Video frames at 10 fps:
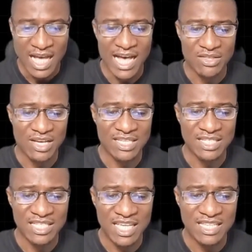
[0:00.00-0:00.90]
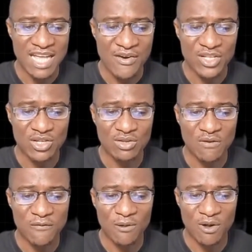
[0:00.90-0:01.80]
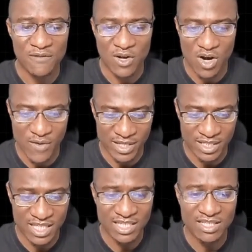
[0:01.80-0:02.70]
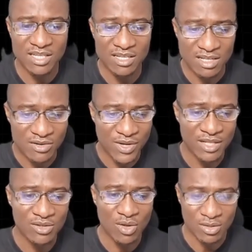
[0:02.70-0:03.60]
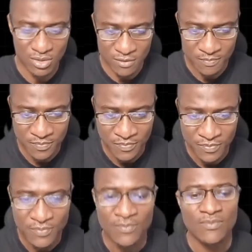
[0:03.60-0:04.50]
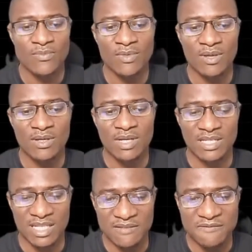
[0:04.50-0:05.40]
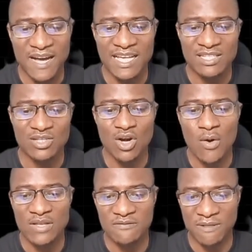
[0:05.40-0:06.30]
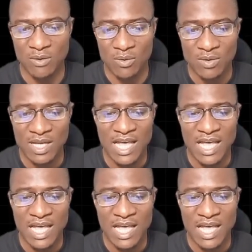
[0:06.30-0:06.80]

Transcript: And you can see the direction of flow of the current. This green dots signifies current flow.